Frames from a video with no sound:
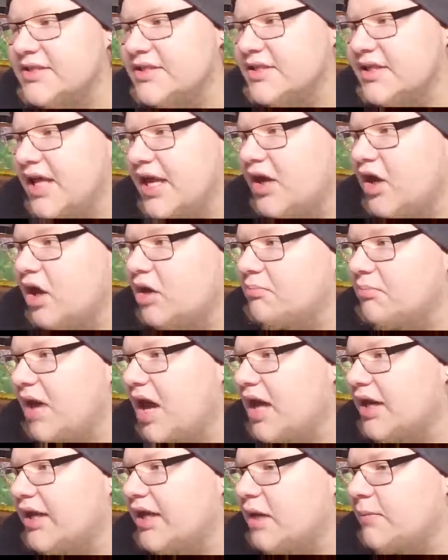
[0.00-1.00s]
and ick on
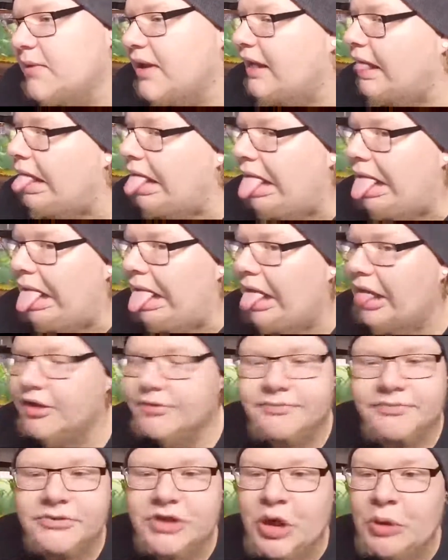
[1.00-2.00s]
body, and I'm like, ugh,
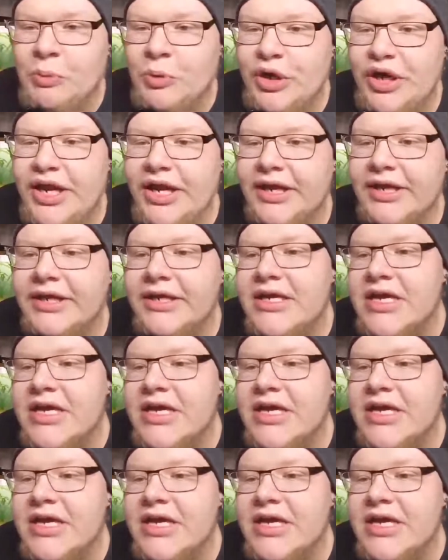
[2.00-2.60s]
no more ick.